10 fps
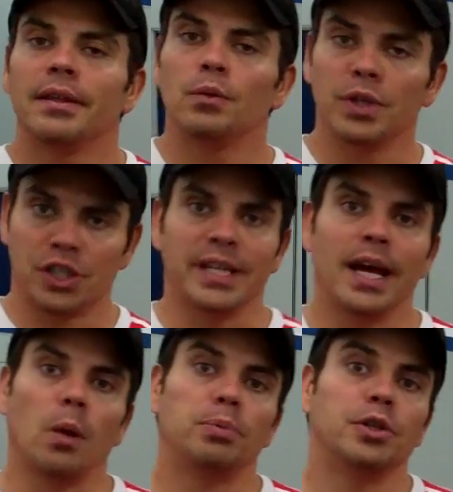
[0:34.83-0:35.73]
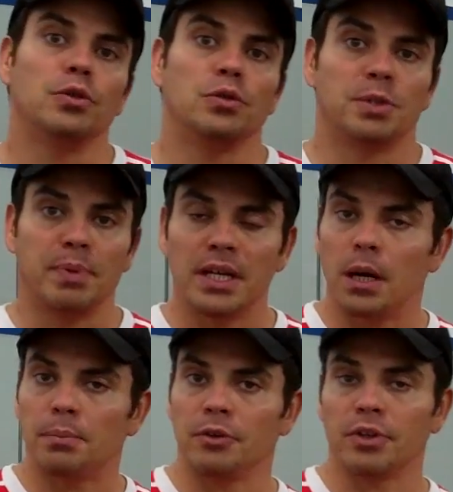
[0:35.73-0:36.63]
which can help to speed
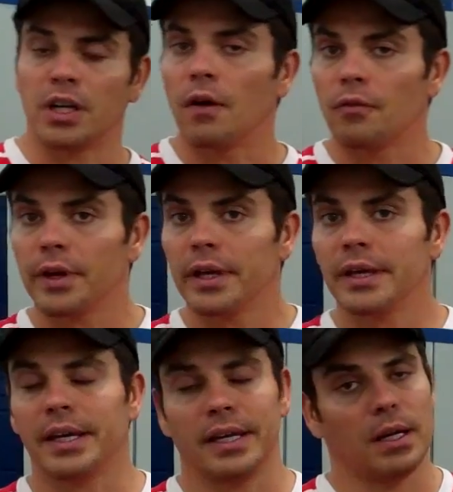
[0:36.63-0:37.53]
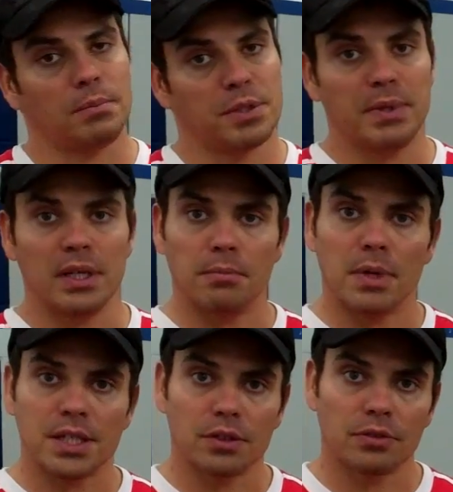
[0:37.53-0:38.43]
up your recovery, it can help speed up
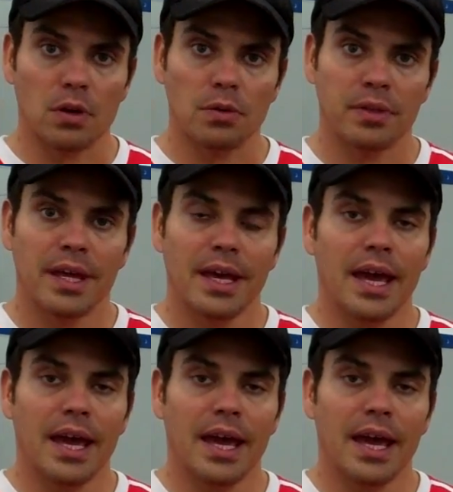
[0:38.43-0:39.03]
muscle growth,